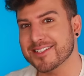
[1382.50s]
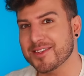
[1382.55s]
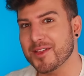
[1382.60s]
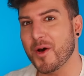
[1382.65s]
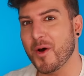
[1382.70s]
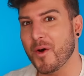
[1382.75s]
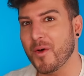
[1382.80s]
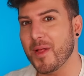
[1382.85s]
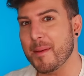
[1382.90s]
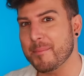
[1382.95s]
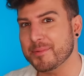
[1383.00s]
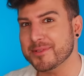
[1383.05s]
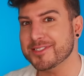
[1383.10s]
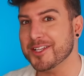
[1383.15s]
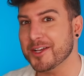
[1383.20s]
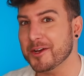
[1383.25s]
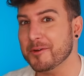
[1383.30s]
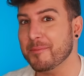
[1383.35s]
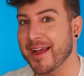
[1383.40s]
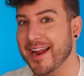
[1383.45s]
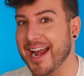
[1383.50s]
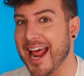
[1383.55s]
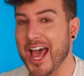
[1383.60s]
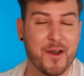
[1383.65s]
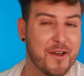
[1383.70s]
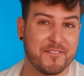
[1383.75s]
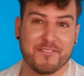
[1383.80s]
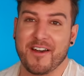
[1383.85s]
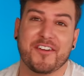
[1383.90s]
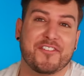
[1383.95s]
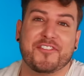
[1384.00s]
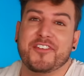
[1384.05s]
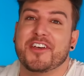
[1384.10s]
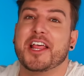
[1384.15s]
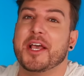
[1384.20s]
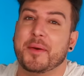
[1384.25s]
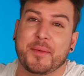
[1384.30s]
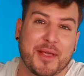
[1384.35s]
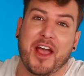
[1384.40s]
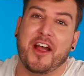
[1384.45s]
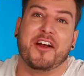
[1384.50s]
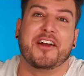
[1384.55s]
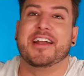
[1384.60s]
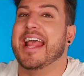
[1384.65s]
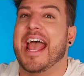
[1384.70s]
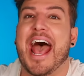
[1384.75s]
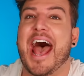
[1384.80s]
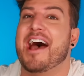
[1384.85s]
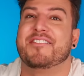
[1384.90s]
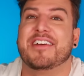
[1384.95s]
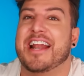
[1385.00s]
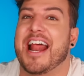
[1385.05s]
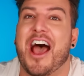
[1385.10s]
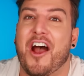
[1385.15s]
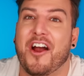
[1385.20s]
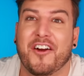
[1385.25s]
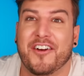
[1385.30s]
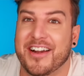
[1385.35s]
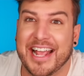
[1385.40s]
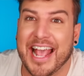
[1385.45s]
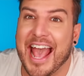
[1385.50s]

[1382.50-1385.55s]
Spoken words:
to the whole episode by now if I feel like we already haven't already